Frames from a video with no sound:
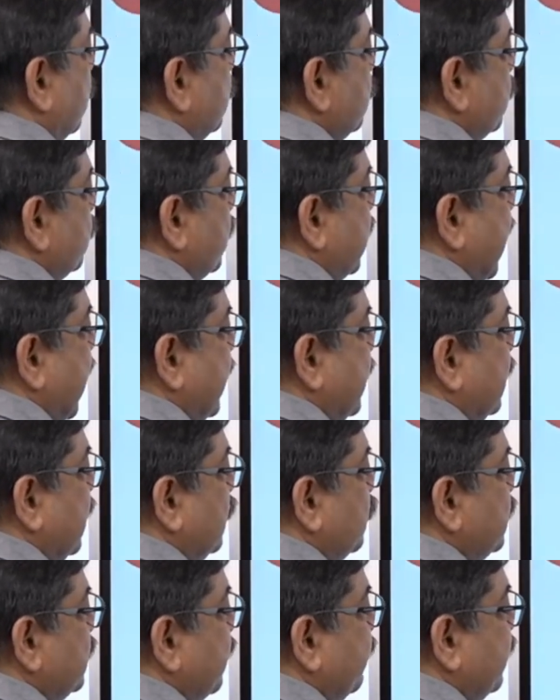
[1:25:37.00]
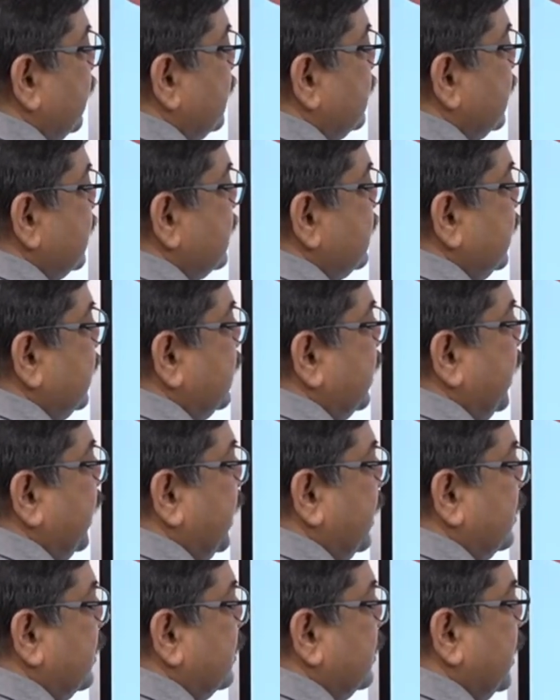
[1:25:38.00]
So 9 into 7 is 63
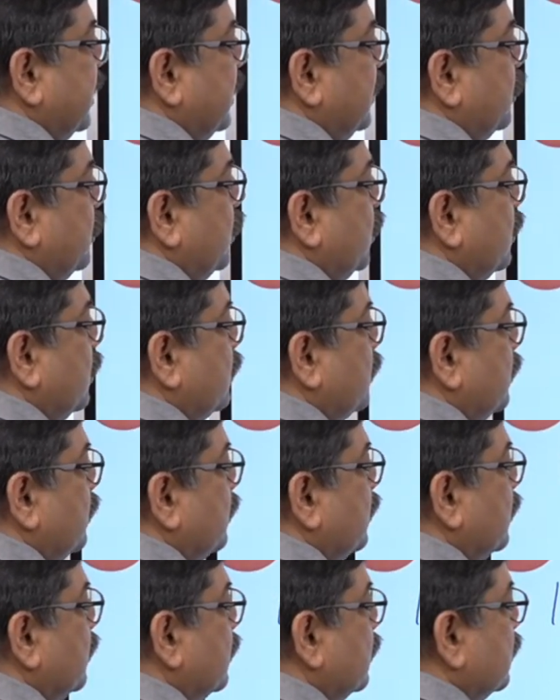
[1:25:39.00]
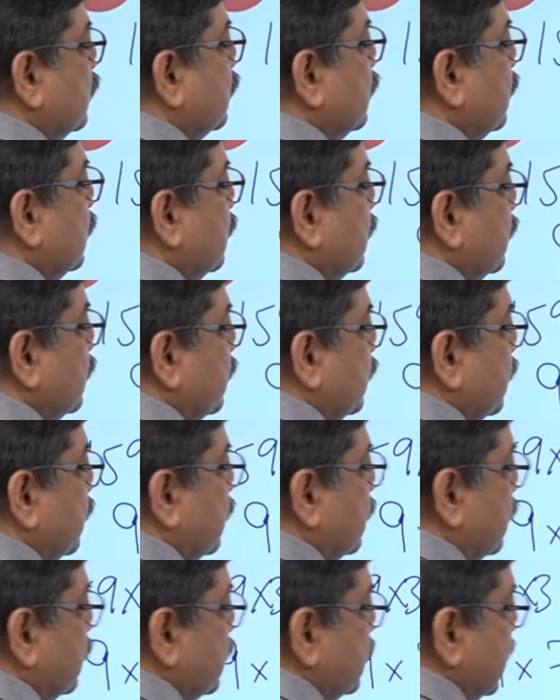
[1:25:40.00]
into 2.
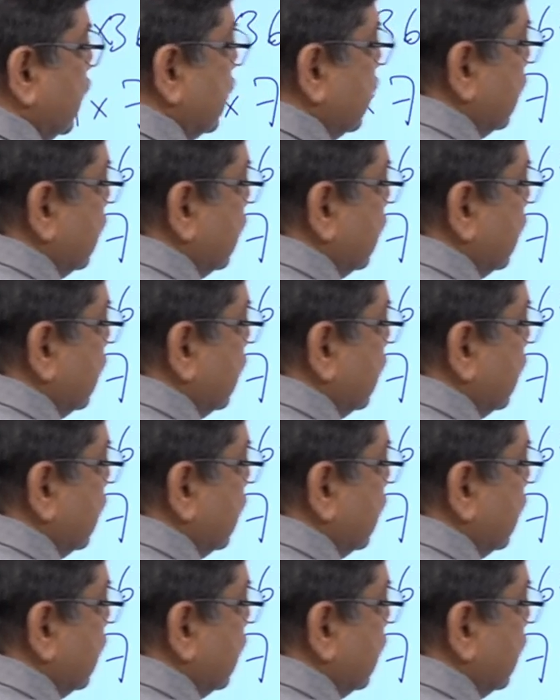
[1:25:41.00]
6